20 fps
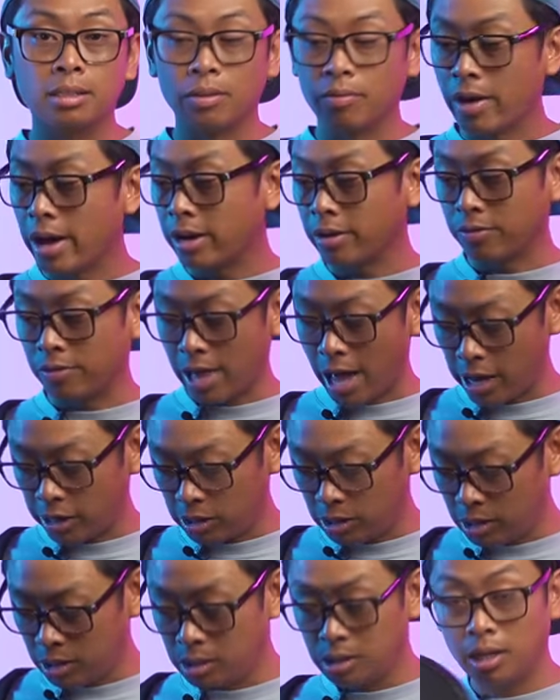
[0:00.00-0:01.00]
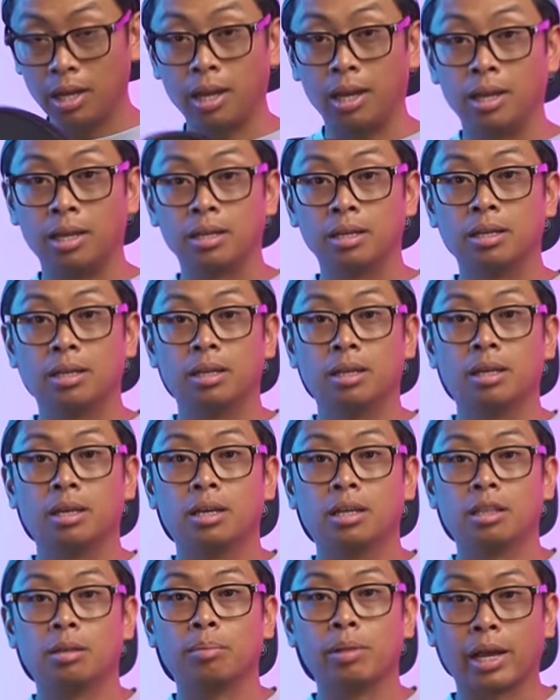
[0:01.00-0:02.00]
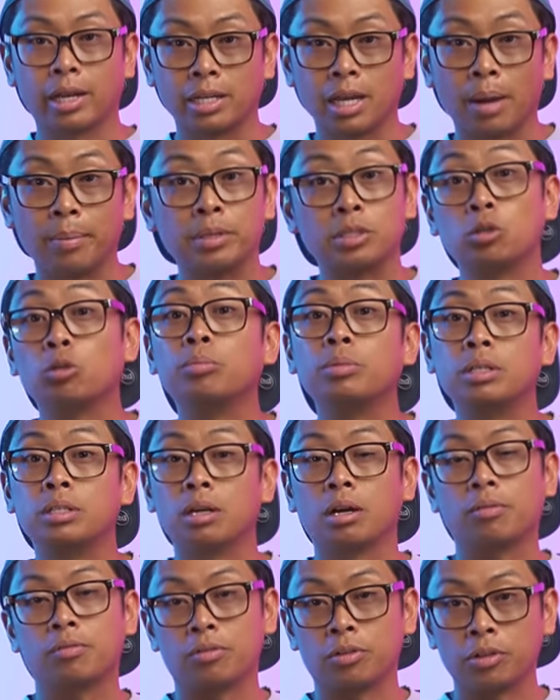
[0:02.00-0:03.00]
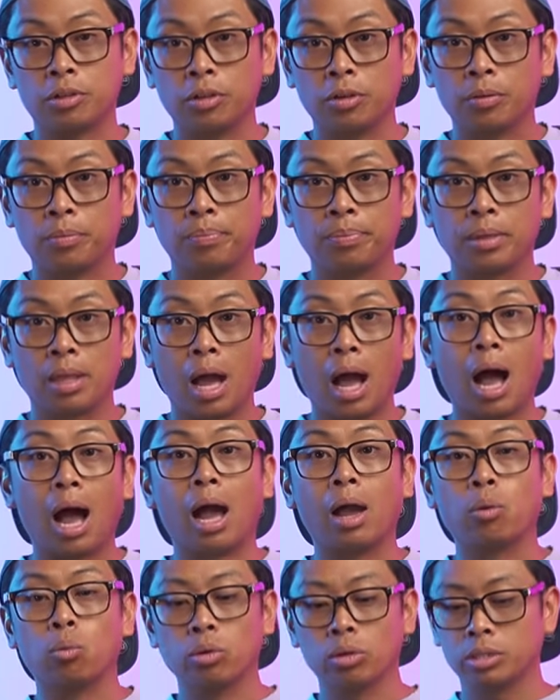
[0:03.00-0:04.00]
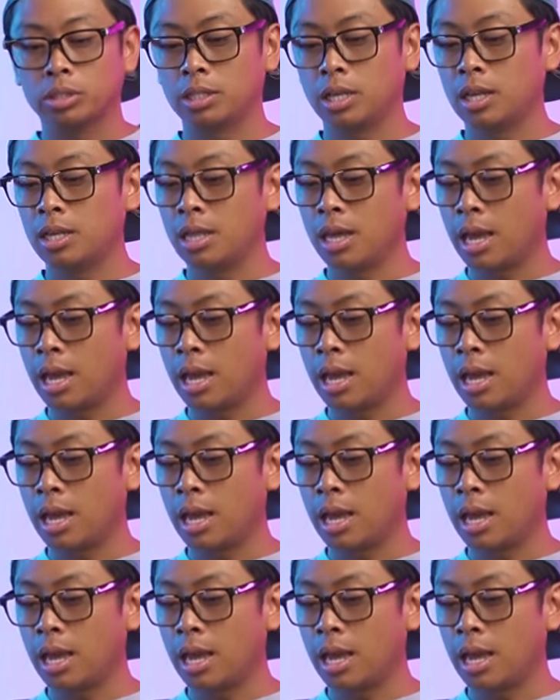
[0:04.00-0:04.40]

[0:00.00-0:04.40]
the Vatic flashes and the Black Diamonds, it'll be tough for you. I will say